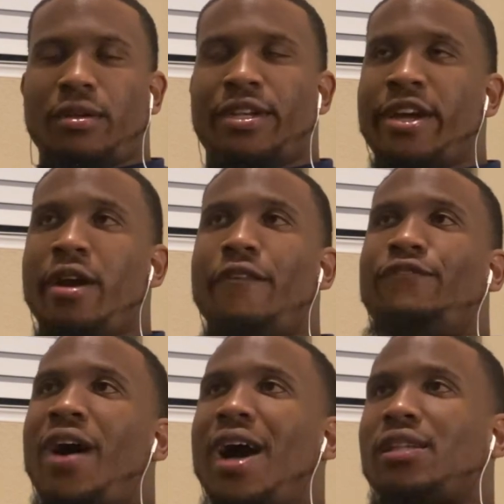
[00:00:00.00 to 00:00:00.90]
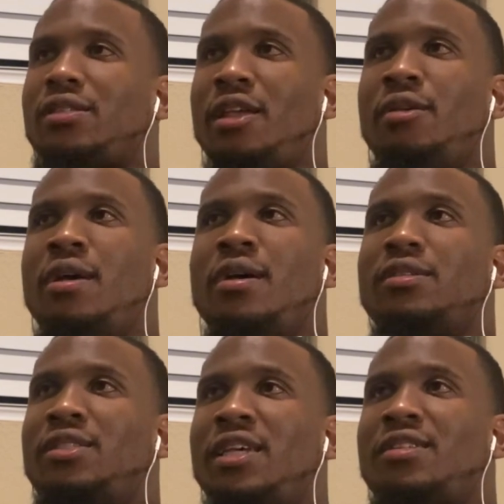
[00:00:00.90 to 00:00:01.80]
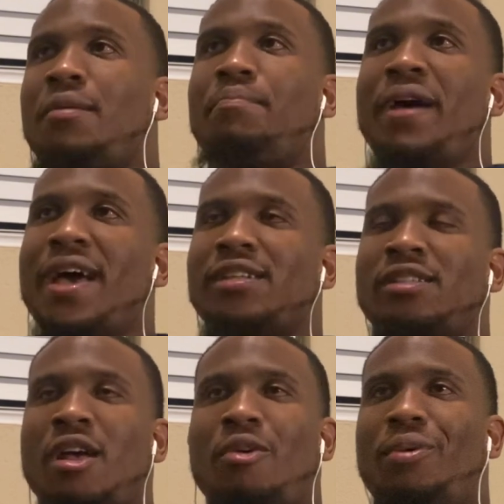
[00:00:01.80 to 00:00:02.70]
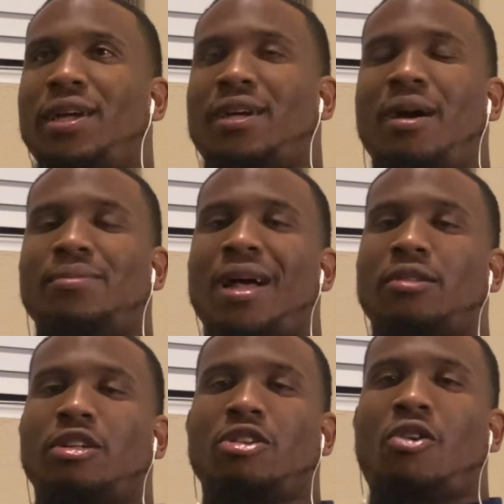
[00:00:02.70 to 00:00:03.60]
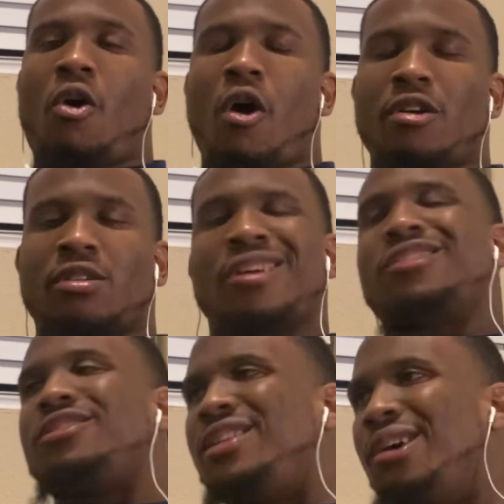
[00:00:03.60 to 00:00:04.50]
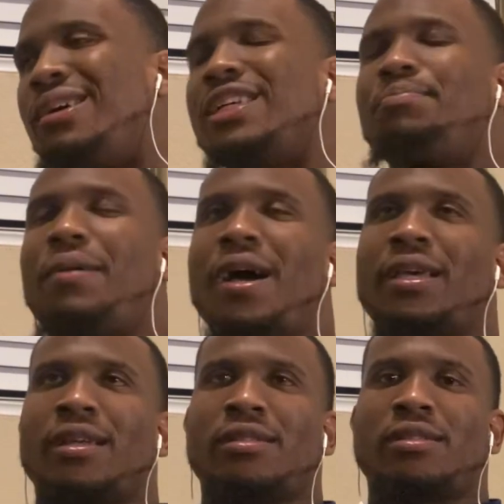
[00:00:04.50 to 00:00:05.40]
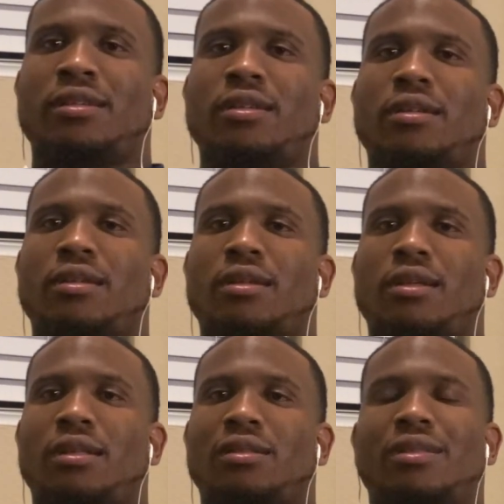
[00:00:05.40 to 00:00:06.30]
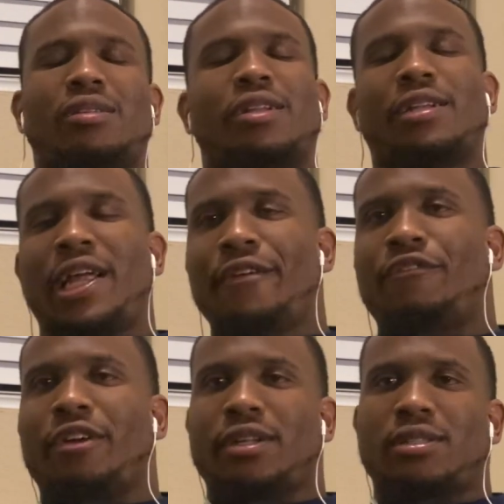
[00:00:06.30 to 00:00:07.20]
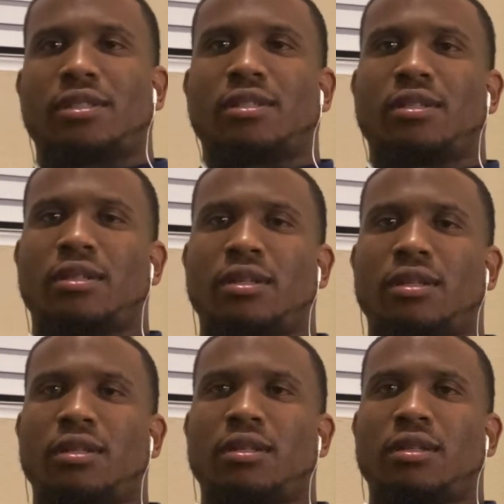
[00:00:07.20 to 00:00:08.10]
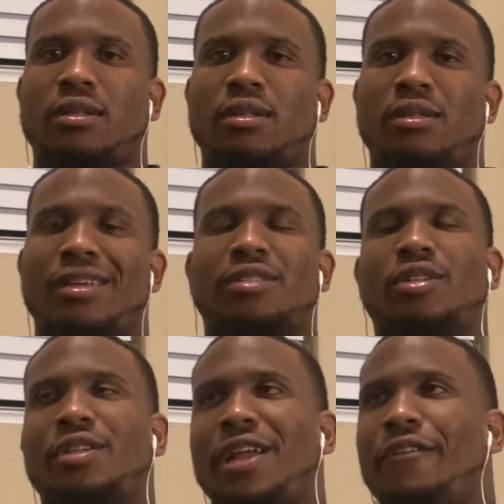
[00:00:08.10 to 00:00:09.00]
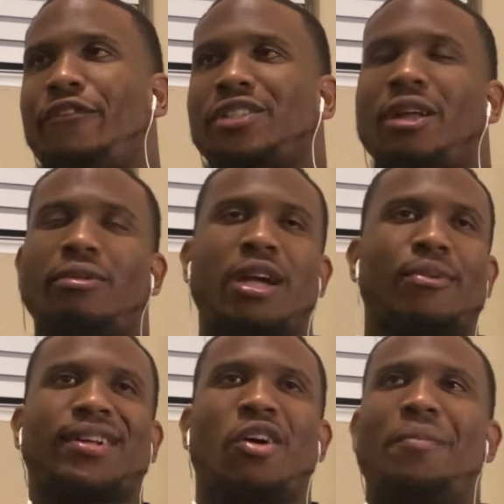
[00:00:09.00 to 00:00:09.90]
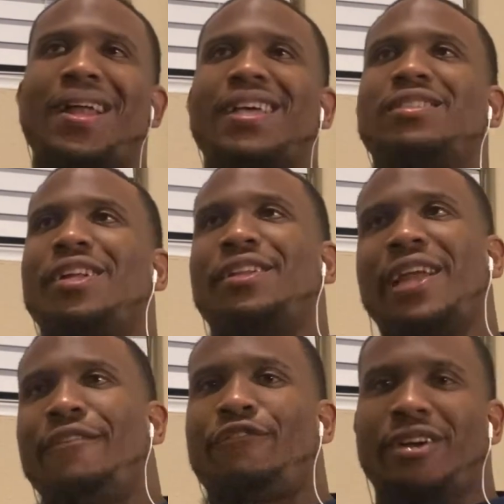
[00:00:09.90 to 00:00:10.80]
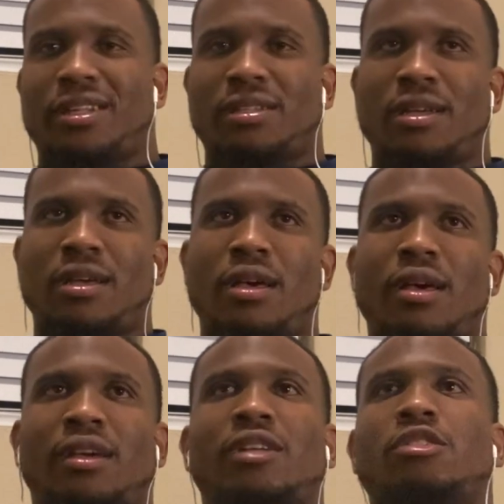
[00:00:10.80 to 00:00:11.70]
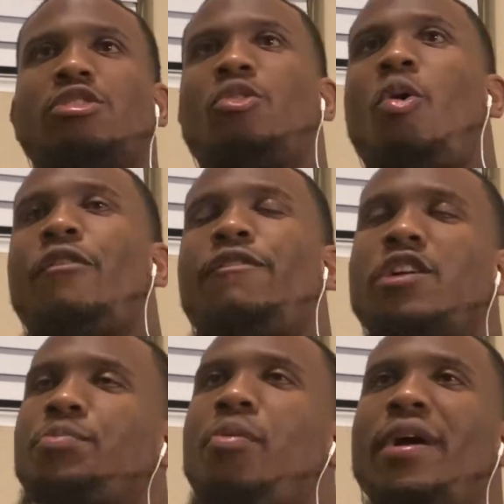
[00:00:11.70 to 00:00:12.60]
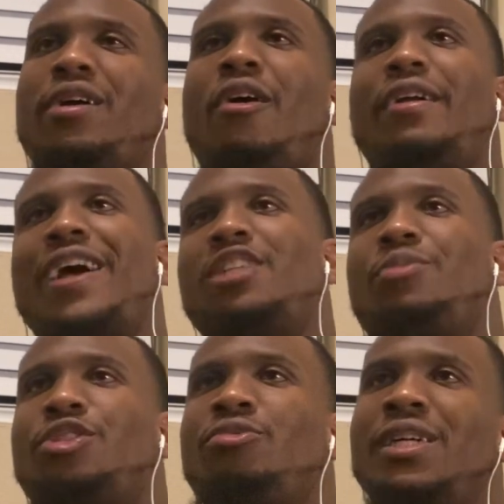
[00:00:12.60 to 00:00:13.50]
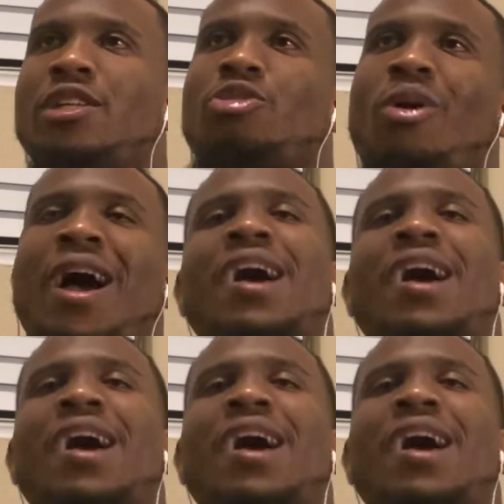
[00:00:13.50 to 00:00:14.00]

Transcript: De'Aaron Fox see, sees the best when it comes down to the guards. Still gets buckets. This the difference. It's the difference. I don't care what nobody. It's the difference. He's a score first point guard, and that's what you need to throw.